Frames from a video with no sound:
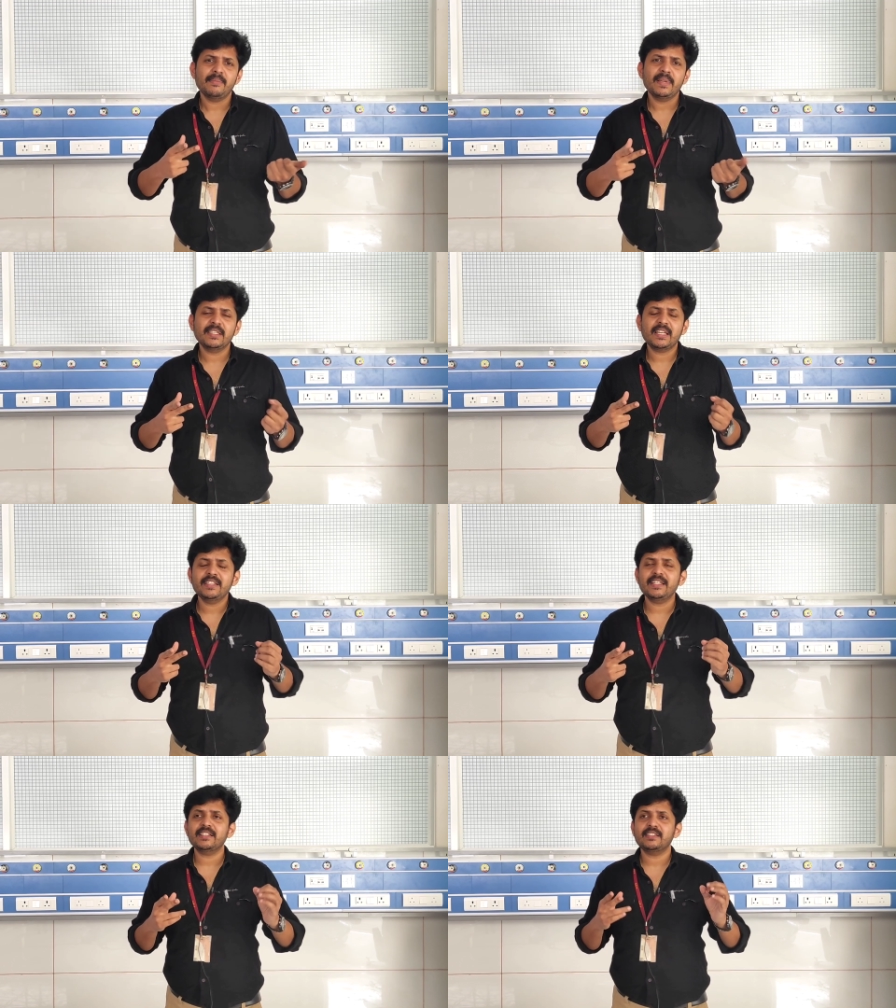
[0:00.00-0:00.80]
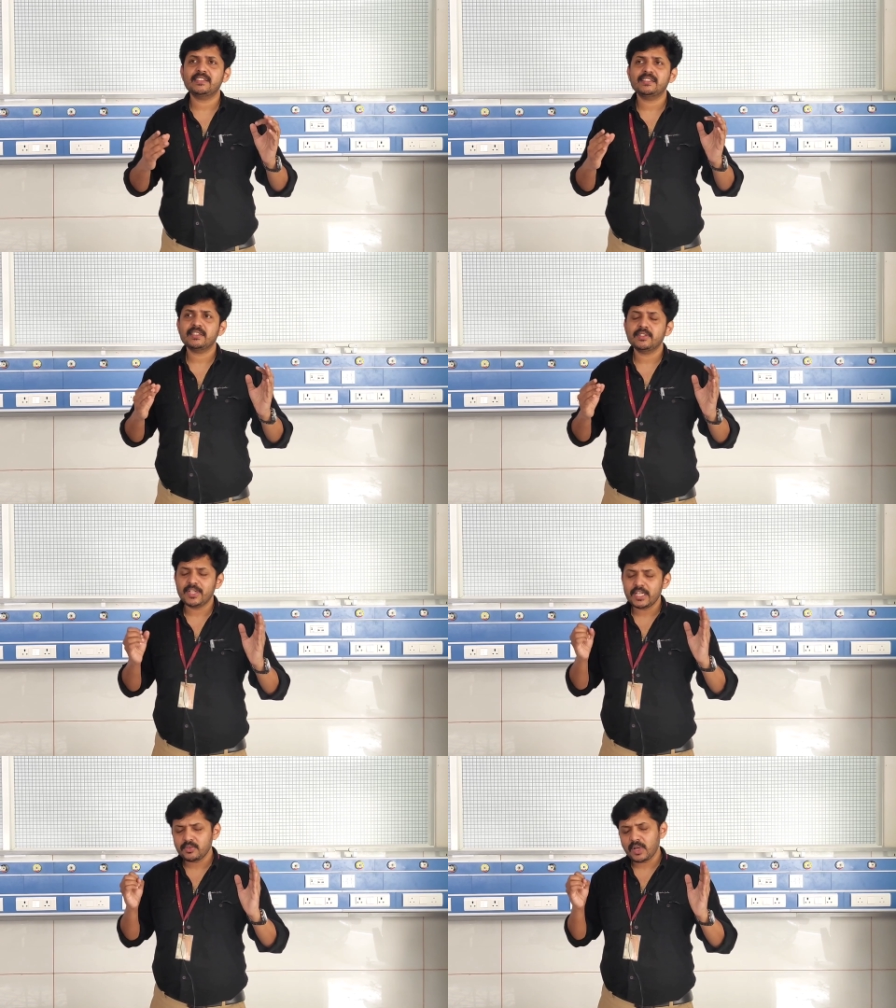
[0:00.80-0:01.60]
Basically, there is, you
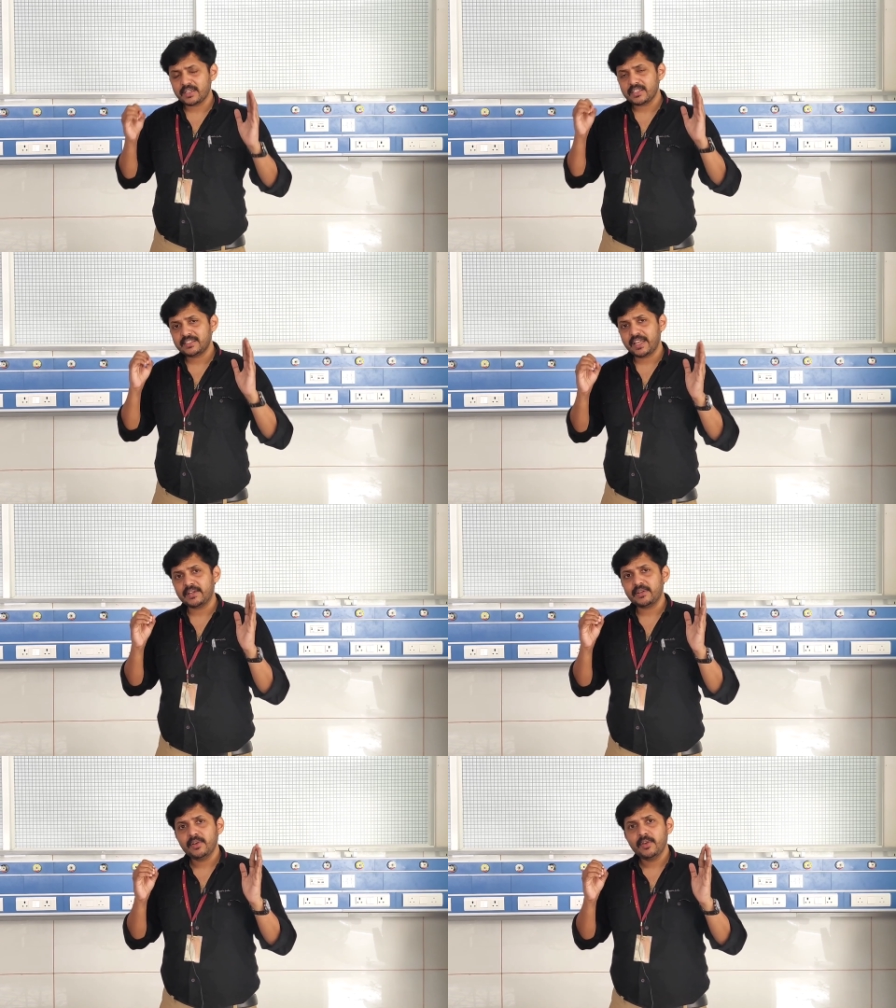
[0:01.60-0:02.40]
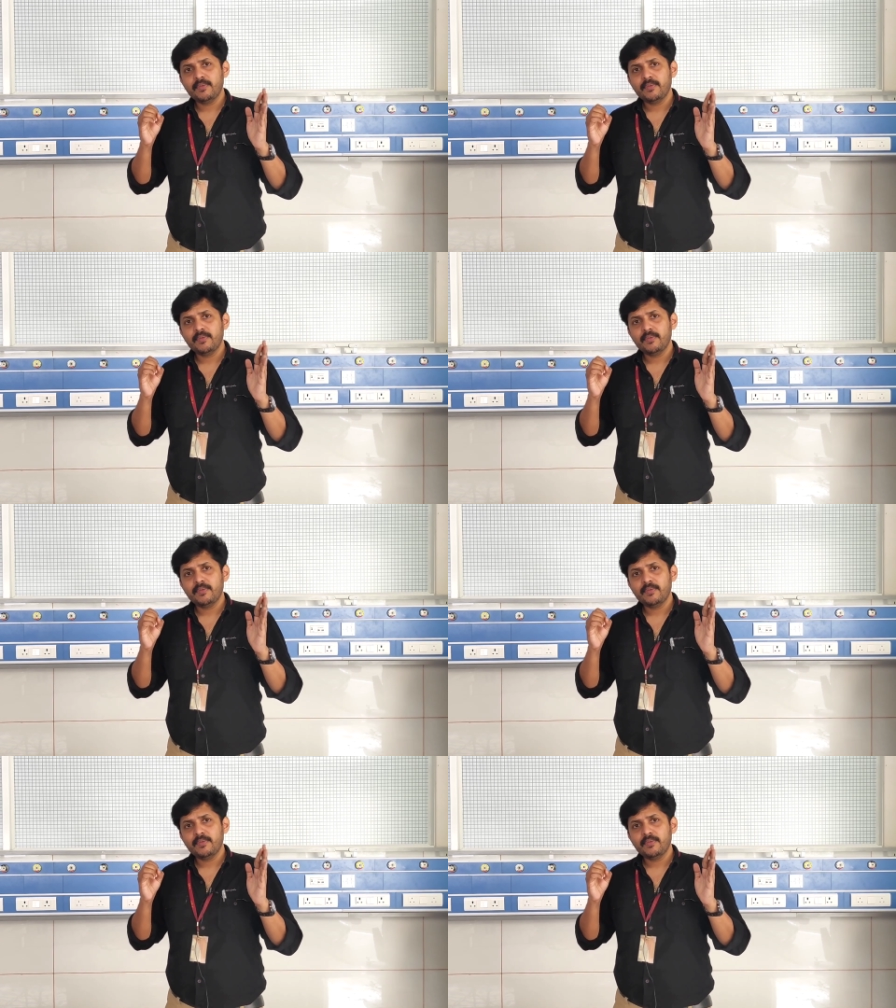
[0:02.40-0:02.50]
need to understand